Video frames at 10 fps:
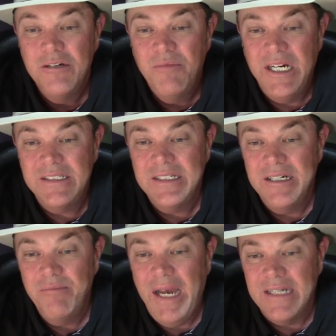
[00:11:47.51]
But
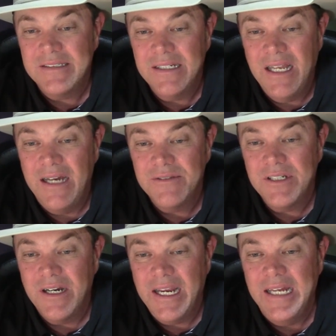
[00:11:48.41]
Bassett
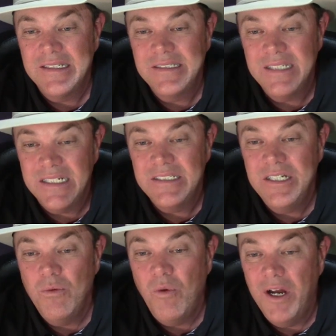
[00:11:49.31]
Livestock had
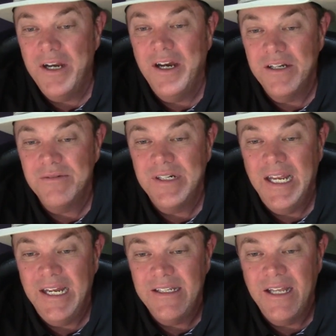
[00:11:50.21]
6,100
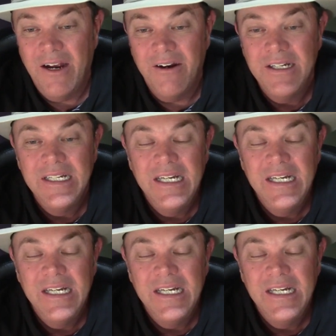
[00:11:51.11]
head there.